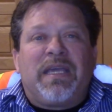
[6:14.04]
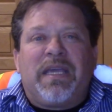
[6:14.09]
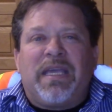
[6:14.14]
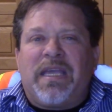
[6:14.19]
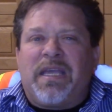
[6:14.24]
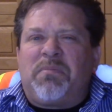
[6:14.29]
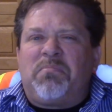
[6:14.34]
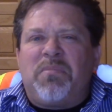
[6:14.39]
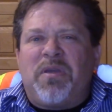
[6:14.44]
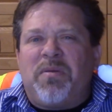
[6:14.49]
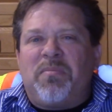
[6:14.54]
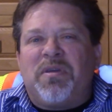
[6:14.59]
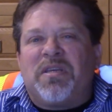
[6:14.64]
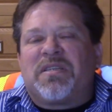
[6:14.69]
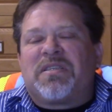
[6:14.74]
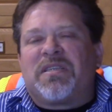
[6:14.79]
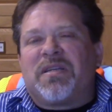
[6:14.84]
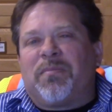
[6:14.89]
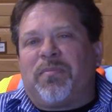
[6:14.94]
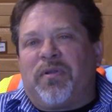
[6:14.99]
It may be a
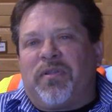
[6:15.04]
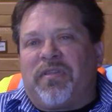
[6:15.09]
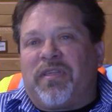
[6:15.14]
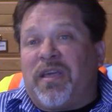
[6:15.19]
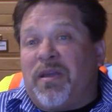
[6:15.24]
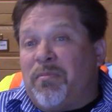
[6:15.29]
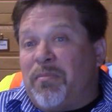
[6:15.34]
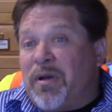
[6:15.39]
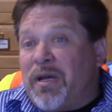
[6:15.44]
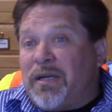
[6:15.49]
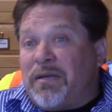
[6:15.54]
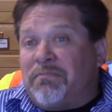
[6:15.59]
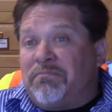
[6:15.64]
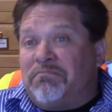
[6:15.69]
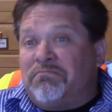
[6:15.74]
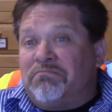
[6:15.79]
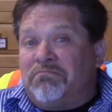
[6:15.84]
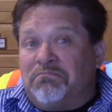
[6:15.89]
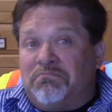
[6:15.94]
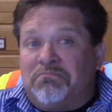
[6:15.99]
simple thing, but
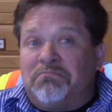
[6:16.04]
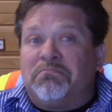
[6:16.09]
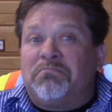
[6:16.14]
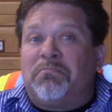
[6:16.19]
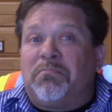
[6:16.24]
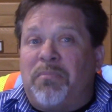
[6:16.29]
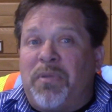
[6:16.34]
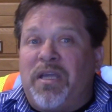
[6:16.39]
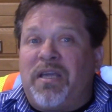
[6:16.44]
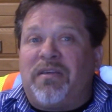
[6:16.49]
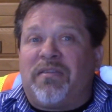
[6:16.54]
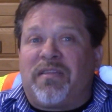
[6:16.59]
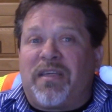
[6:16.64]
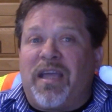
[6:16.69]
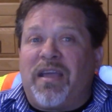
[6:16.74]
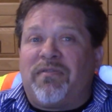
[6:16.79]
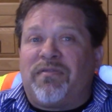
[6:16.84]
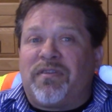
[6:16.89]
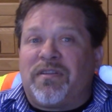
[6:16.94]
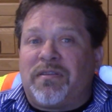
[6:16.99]
being
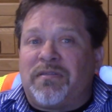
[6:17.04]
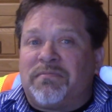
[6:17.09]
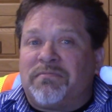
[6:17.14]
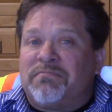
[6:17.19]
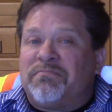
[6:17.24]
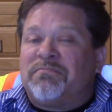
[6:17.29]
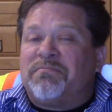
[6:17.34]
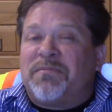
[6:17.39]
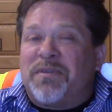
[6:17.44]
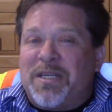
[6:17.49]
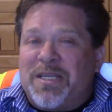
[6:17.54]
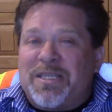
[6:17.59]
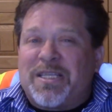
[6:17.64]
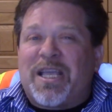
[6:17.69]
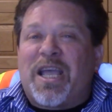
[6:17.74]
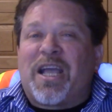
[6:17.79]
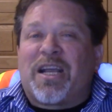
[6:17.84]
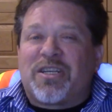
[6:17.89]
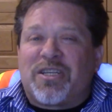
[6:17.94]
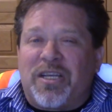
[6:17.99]
thankful is
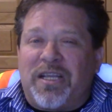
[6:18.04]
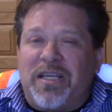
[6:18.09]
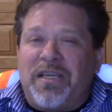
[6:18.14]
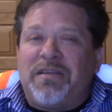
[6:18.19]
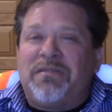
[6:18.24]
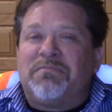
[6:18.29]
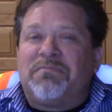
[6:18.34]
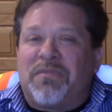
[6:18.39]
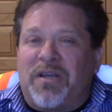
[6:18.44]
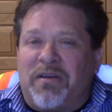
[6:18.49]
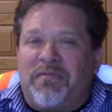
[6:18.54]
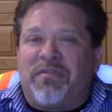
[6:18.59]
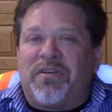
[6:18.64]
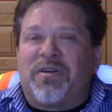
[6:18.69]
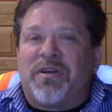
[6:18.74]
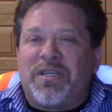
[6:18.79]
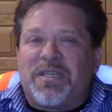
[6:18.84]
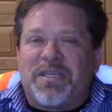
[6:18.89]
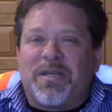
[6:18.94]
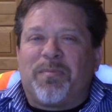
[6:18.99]
actually a
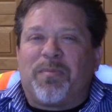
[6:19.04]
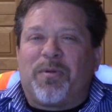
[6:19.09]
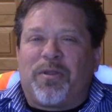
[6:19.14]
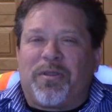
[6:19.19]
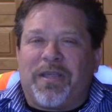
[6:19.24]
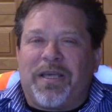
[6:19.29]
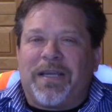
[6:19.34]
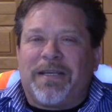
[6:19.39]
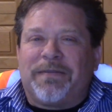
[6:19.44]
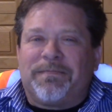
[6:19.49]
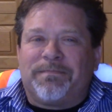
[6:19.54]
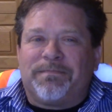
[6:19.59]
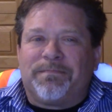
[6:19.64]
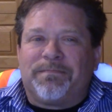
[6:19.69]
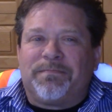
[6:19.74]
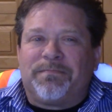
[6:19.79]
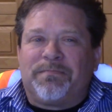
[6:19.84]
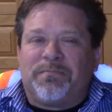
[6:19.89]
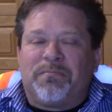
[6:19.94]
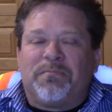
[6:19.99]
very simple thing.
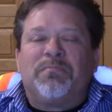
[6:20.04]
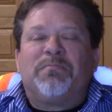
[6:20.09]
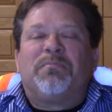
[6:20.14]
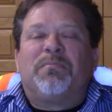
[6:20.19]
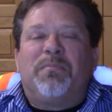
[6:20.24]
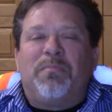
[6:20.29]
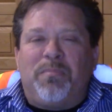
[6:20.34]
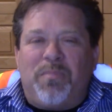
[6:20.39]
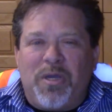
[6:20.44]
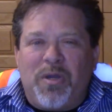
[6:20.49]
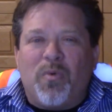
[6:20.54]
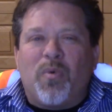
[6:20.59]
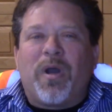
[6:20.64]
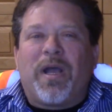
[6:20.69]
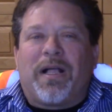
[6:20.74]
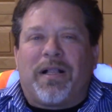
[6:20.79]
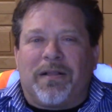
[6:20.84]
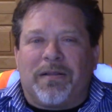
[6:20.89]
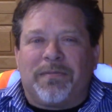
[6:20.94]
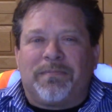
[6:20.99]
Be
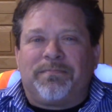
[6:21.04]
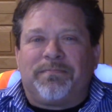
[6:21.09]
well.